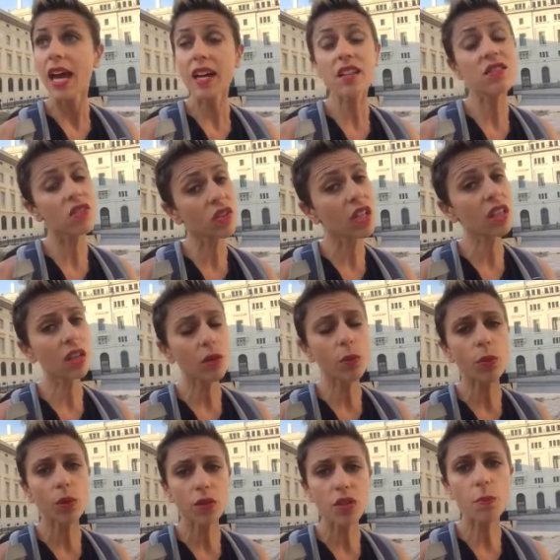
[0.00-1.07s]
And I still get
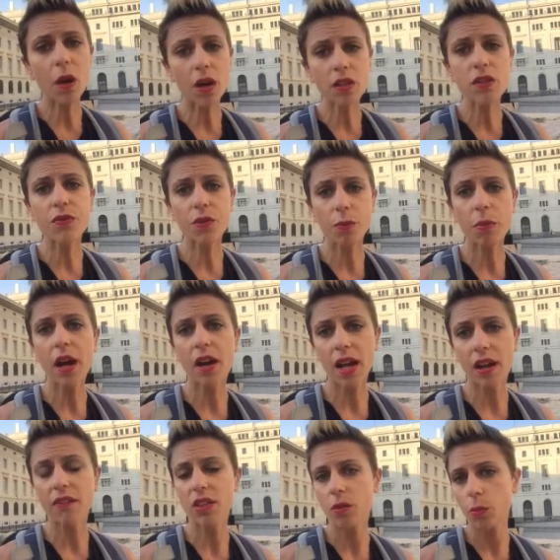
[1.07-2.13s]
that response for
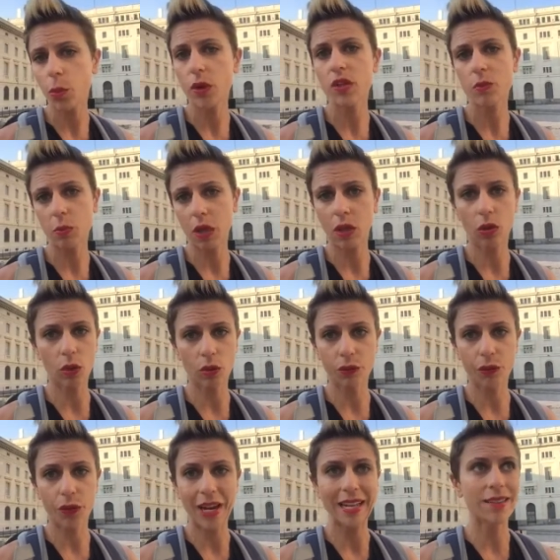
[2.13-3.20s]
about having the boys being
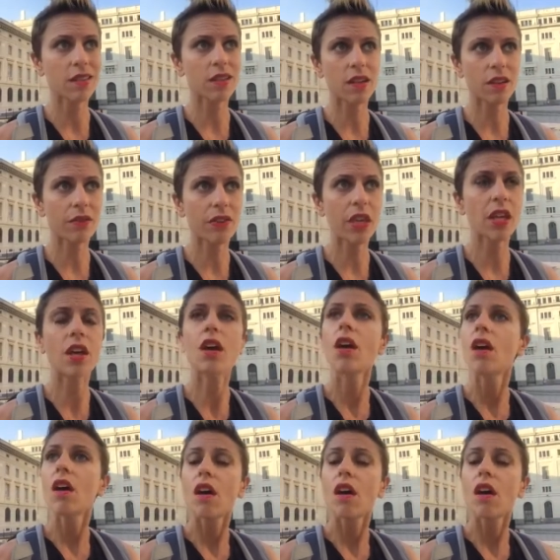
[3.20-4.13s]
gluten-free instead of the,